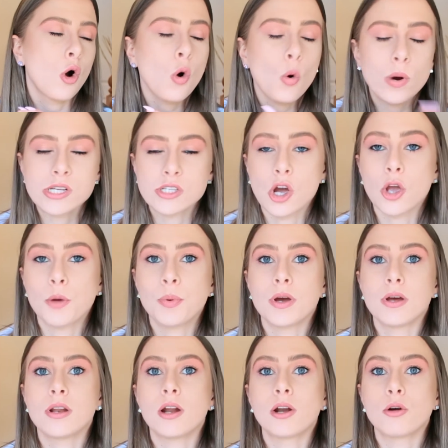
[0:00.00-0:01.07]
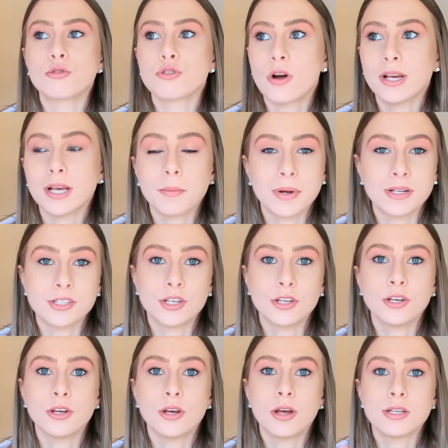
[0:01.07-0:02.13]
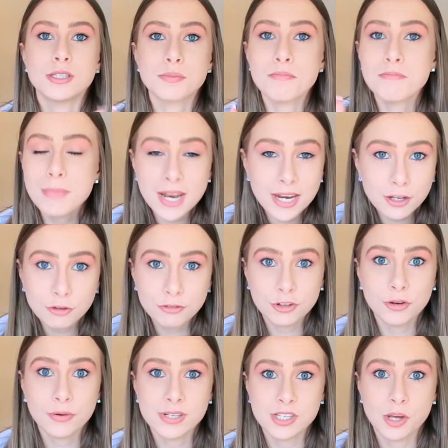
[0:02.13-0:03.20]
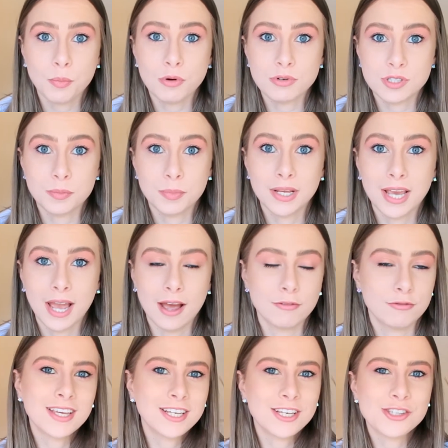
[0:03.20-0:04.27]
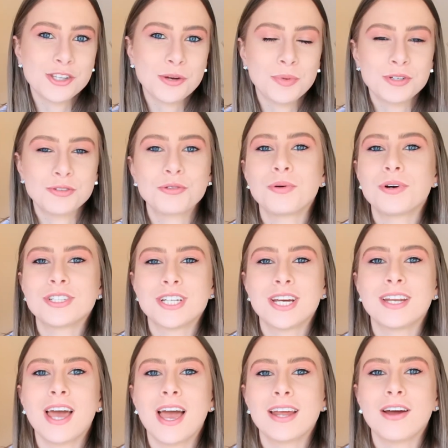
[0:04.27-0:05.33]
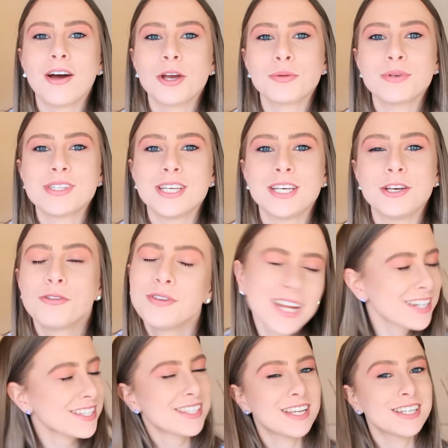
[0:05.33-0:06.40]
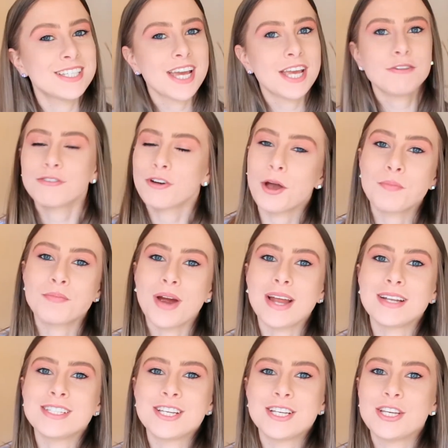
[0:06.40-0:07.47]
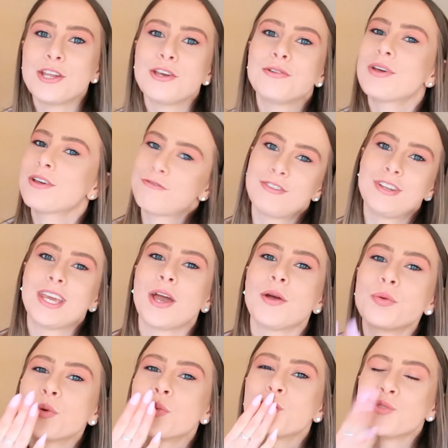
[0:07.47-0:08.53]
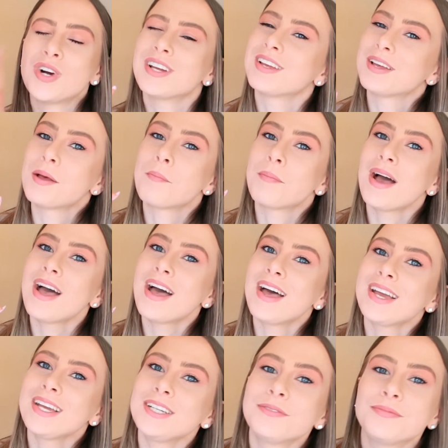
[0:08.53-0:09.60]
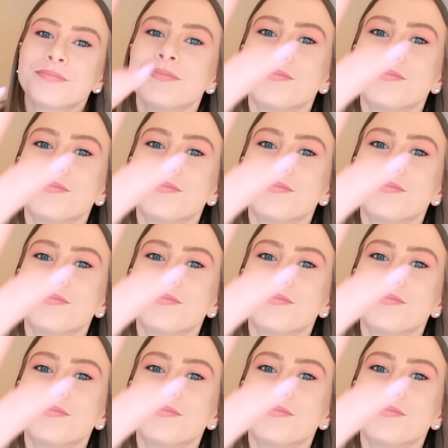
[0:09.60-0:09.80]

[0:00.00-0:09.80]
always open, and I'll try and get back to you, as many of you as I possibly can. Thank you so much for watching, and I will see you next Sunday for a brand new video. Bye!